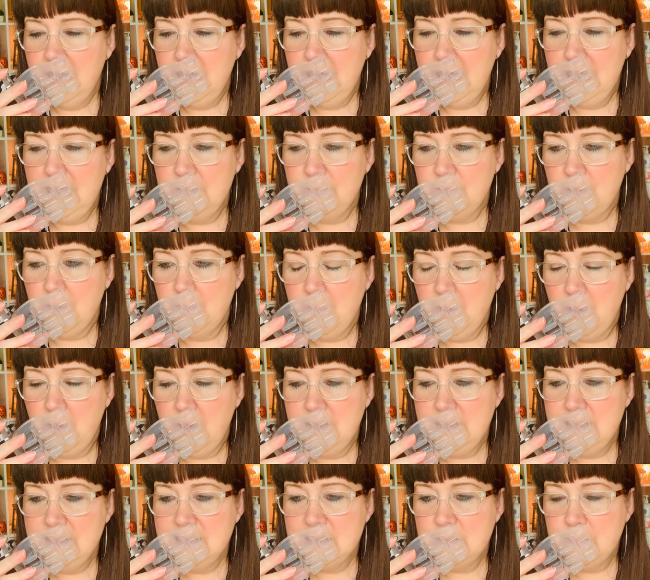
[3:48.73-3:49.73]
It
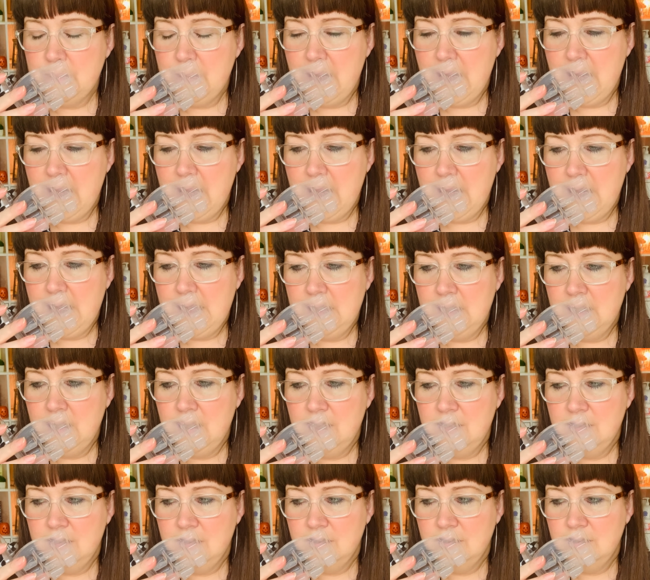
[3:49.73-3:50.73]
reminds me,
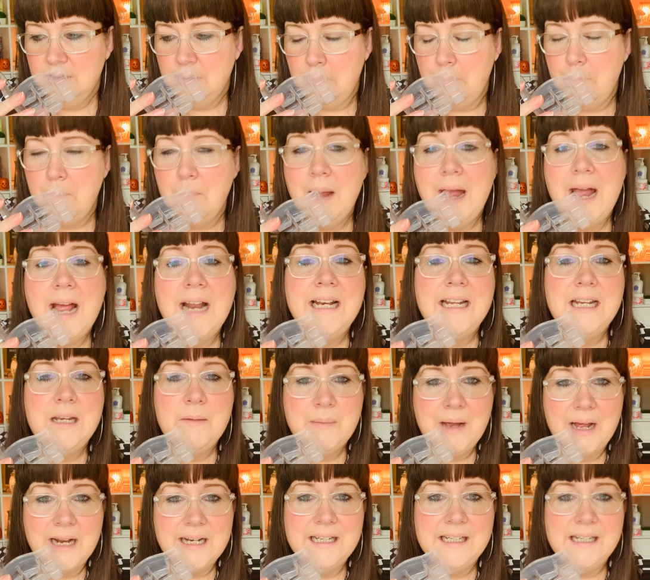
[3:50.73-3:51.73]
many,
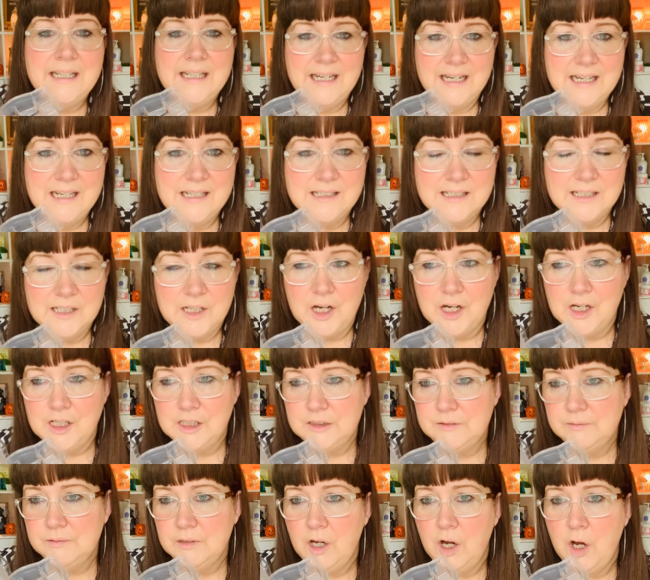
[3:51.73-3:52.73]
many years
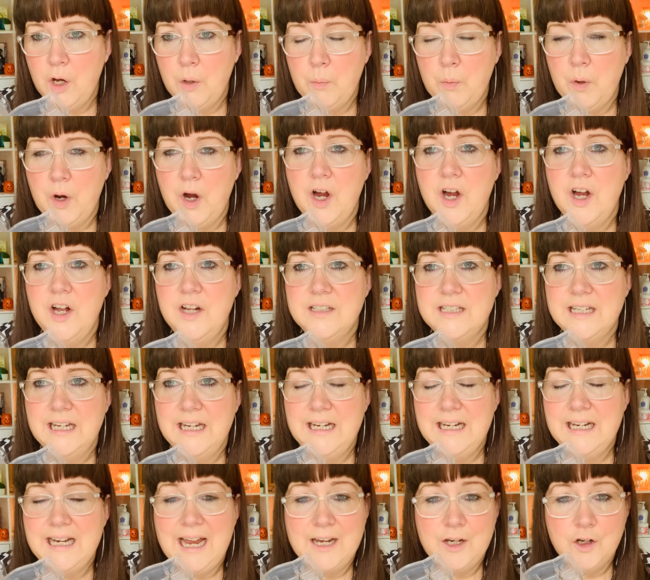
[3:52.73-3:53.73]
ago, I worked
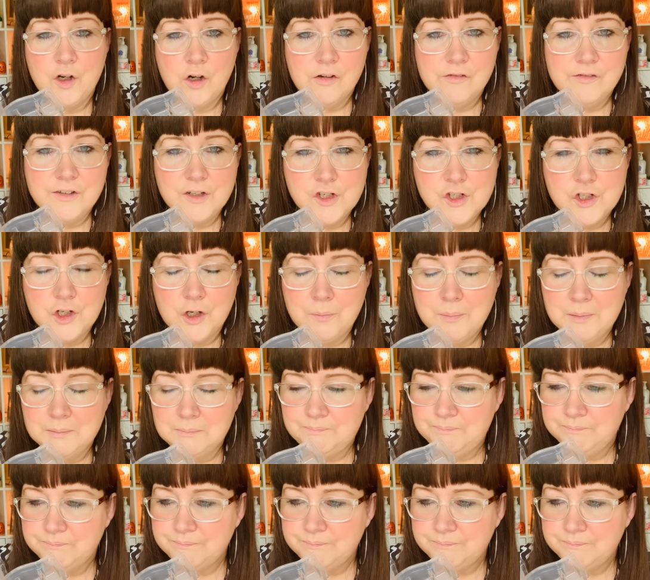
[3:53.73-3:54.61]
in a coffee shop.